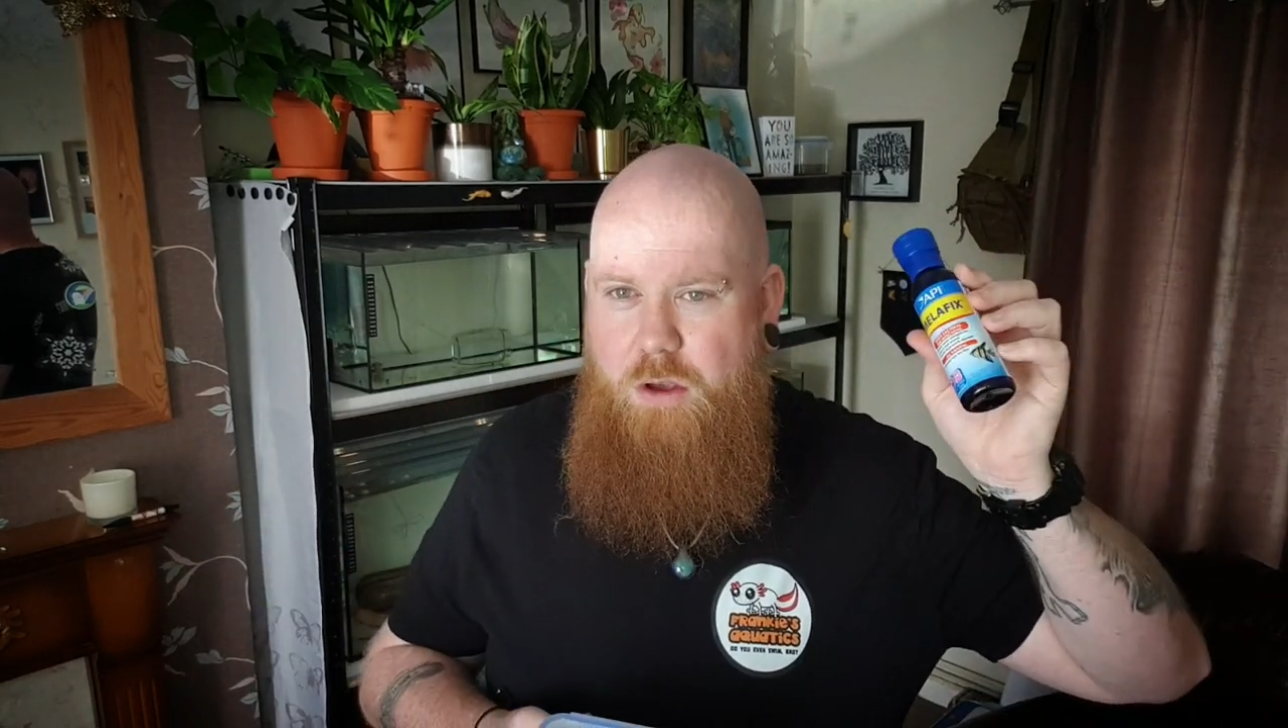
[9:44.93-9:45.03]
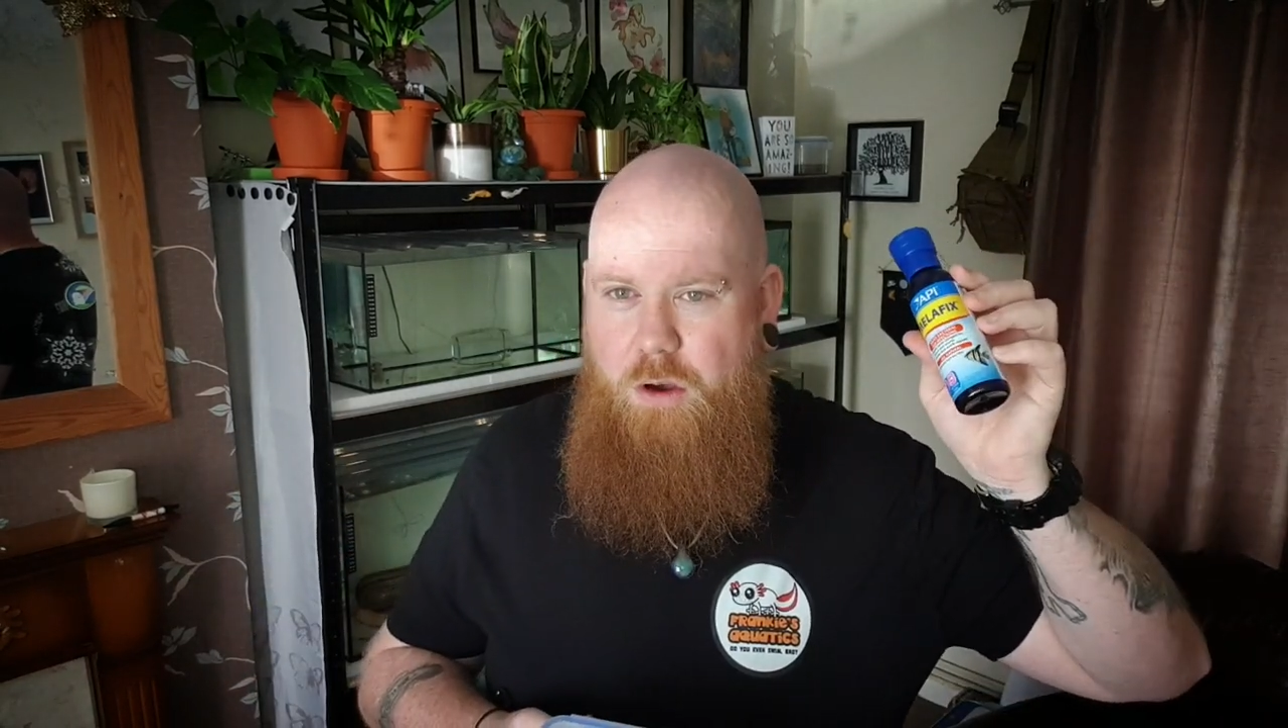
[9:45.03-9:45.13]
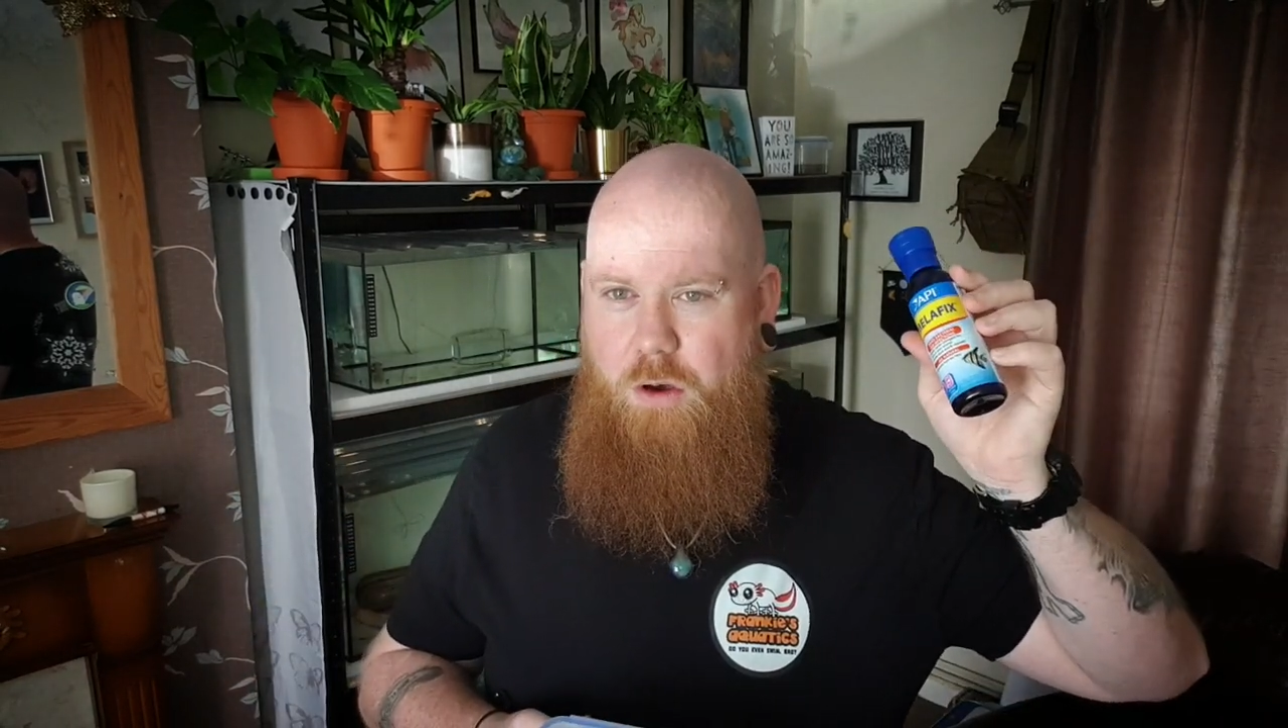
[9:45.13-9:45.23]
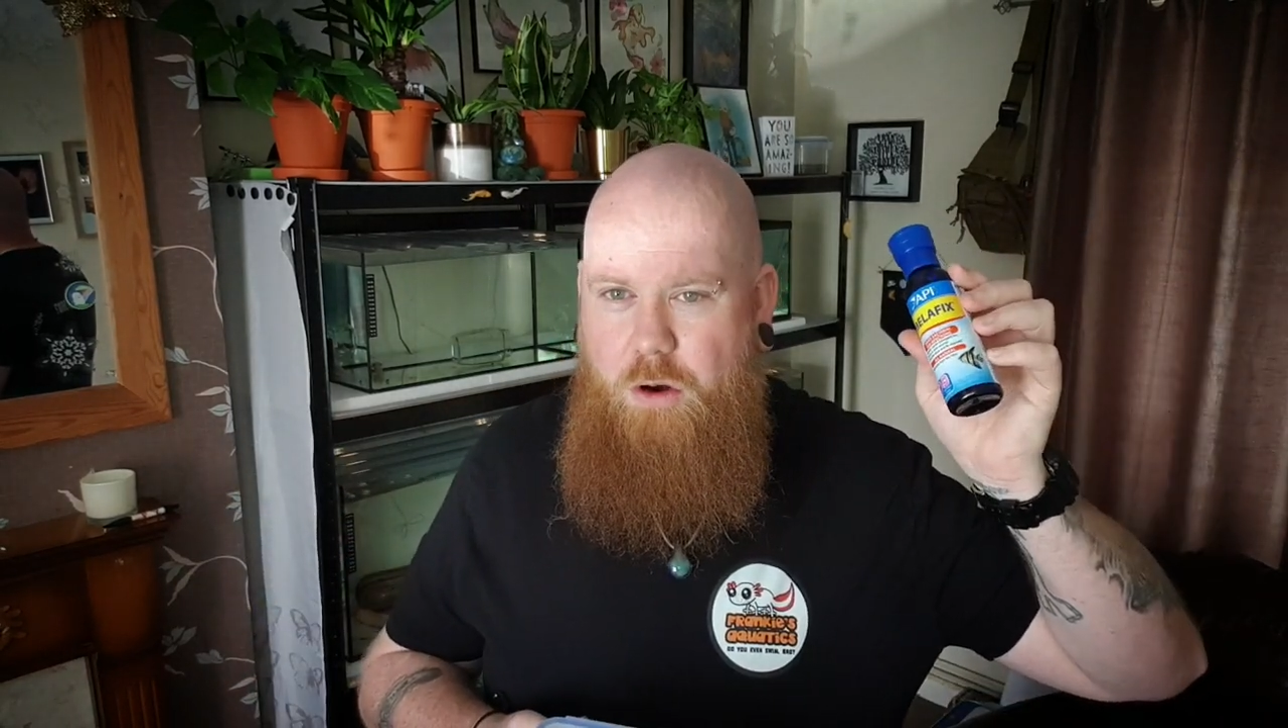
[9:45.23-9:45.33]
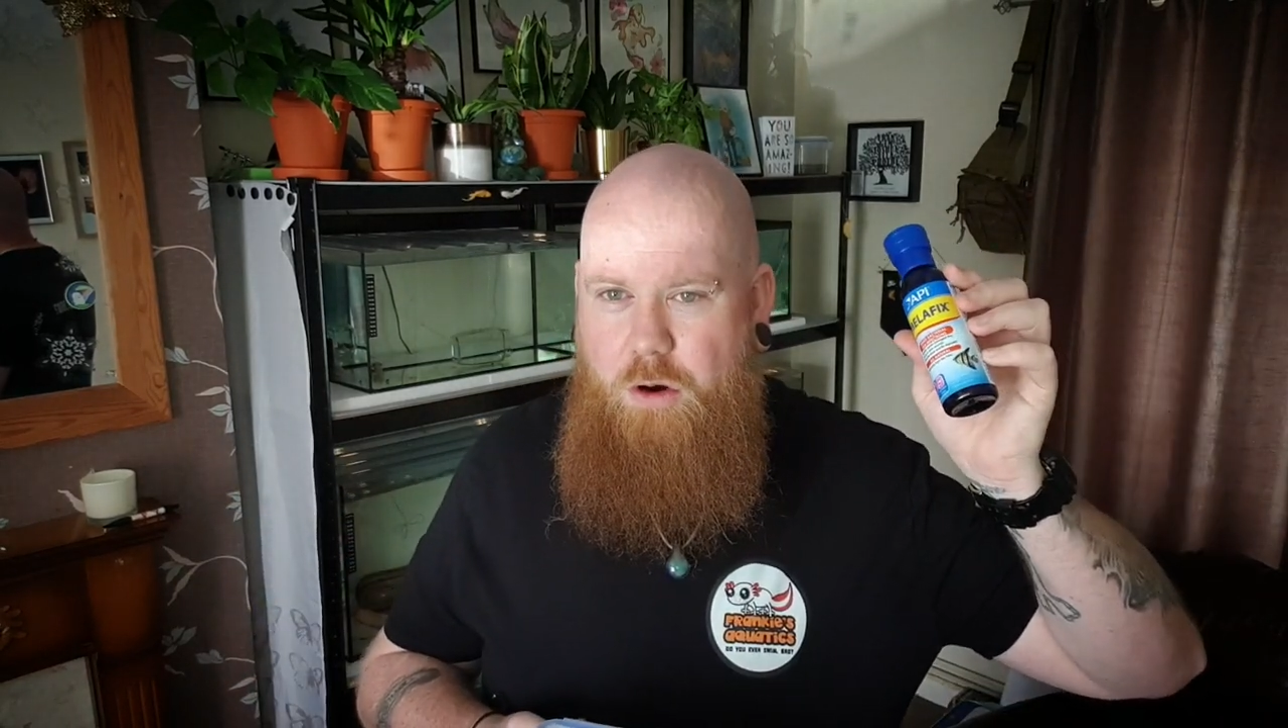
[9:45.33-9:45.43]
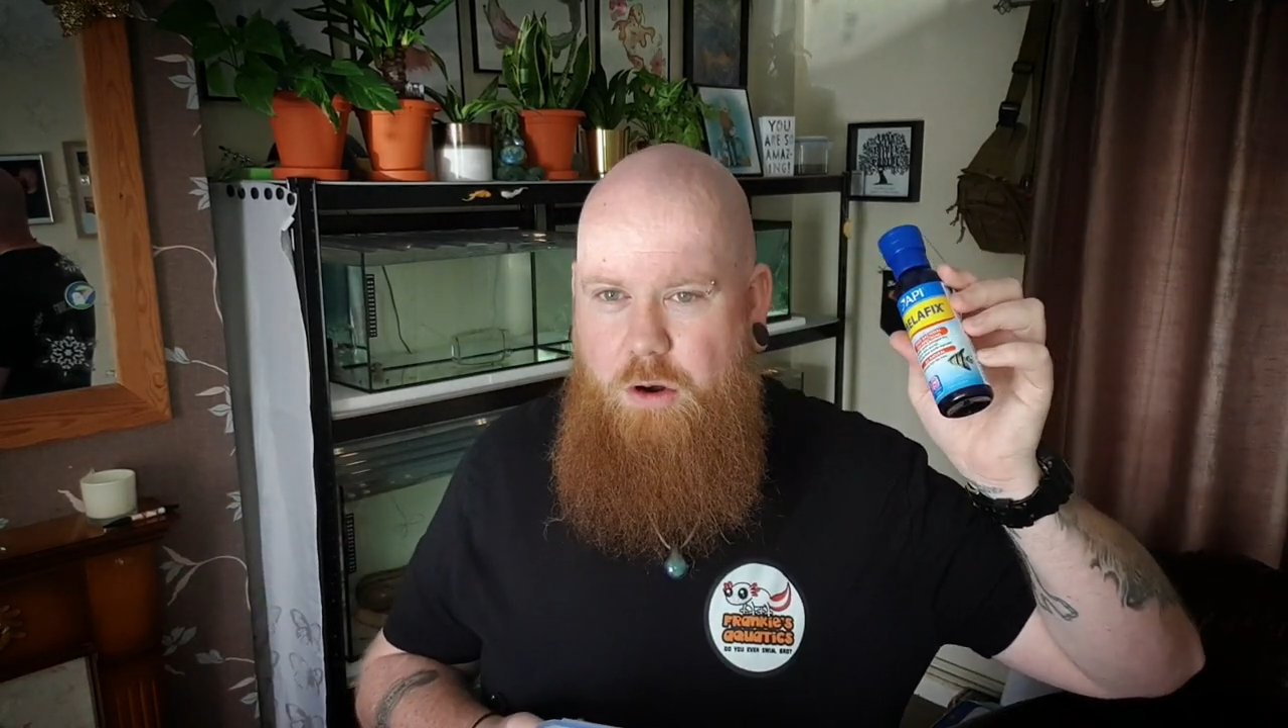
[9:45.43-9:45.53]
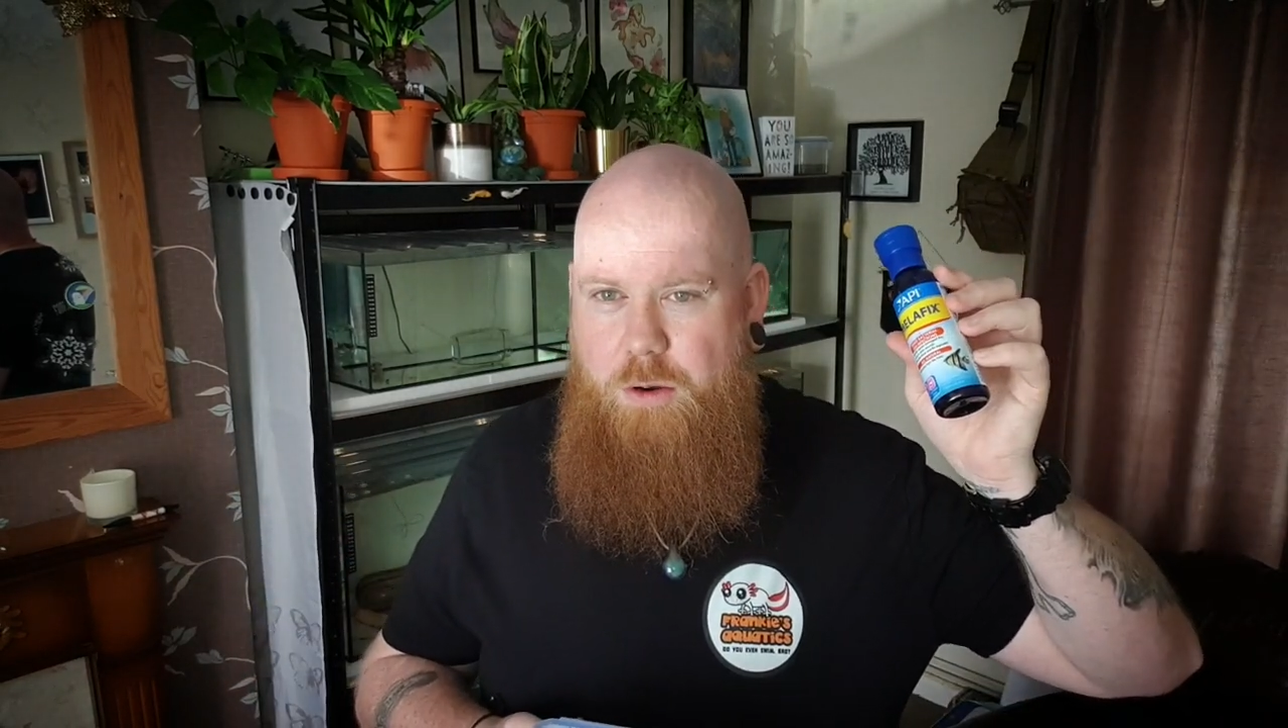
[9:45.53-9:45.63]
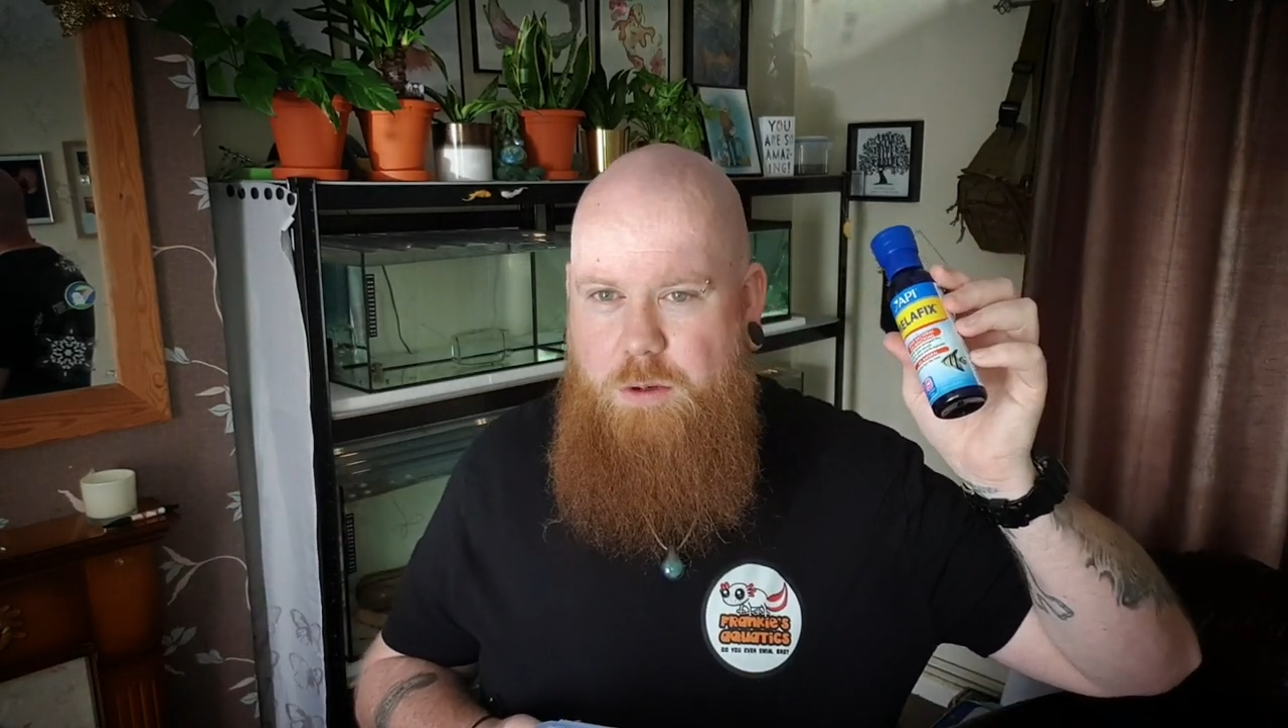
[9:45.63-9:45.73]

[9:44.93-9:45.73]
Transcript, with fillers: or